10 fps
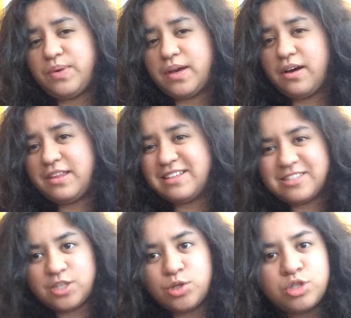we call the
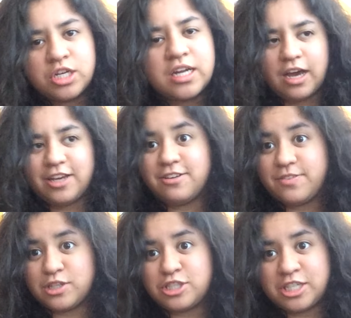institution a
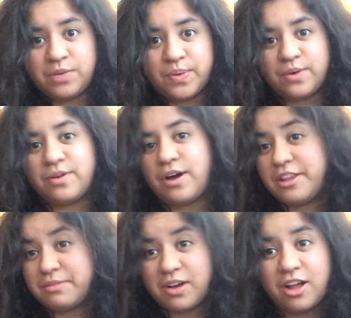university, we don't call
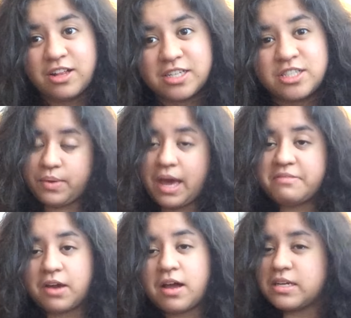them college. We have
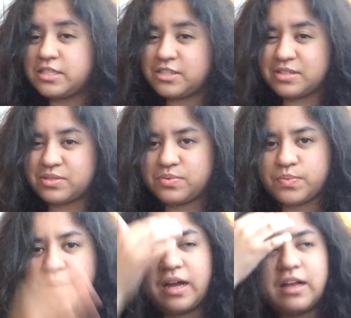colleges as
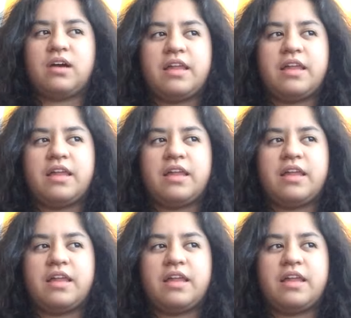well.